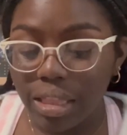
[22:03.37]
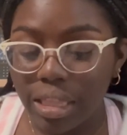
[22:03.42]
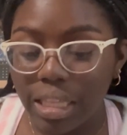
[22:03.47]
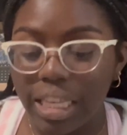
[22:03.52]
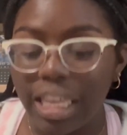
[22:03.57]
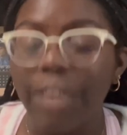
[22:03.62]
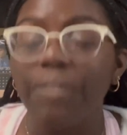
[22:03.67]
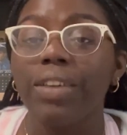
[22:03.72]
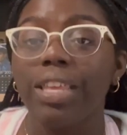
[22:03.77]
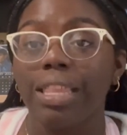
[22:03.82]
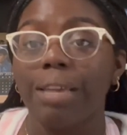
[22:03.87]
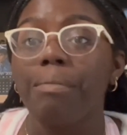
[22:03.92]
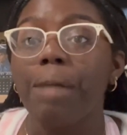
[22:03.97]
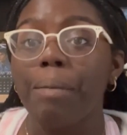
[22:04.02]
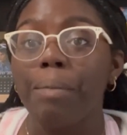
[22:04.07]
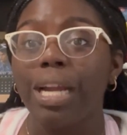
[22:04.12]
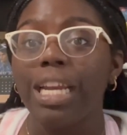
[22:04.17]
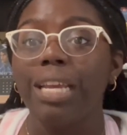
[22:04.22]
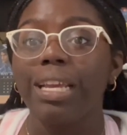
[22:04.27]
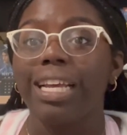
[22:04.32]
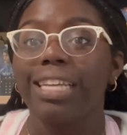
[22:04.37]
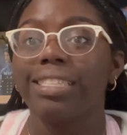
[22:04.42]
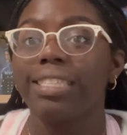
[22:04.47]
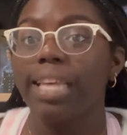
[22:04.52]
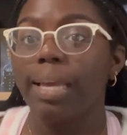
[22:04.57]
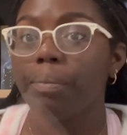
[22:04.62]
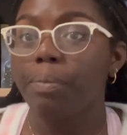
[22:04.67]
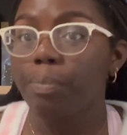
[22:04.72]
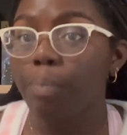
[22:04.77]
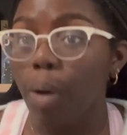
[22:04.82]
giving them my money because
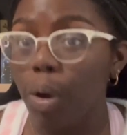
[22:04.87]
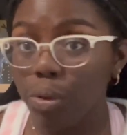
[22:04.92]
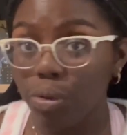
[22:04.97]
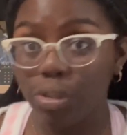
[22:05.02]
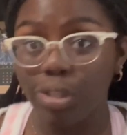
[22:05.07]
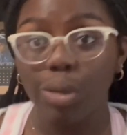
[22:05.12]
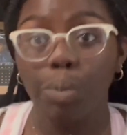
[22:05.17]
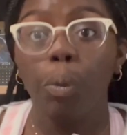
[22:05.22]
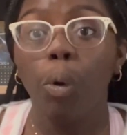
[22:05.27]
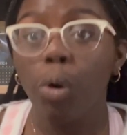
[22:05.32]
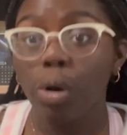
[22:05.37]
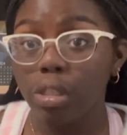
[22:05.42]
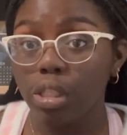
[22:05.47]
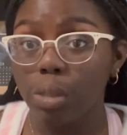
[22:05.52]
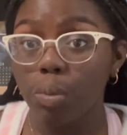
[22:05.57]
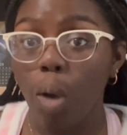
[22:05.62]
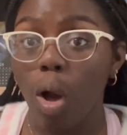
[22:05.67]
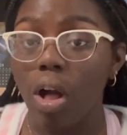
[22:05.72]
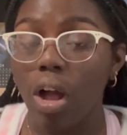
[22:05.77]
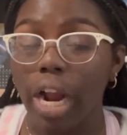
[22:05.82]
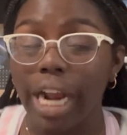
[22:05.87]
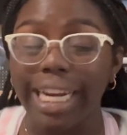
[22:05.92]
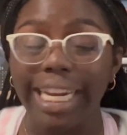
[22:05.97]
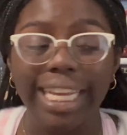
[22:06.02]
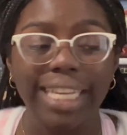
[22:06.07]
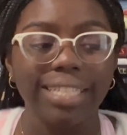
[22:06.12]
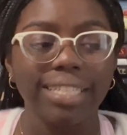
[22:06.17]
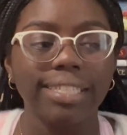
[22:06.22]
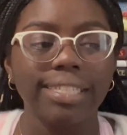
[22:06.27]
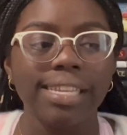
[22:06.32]
they both support small
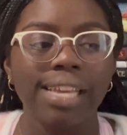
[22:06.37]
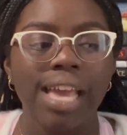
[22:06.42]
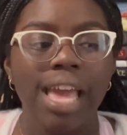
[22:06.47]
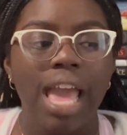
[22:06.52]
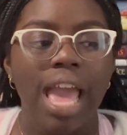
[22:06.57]
artists,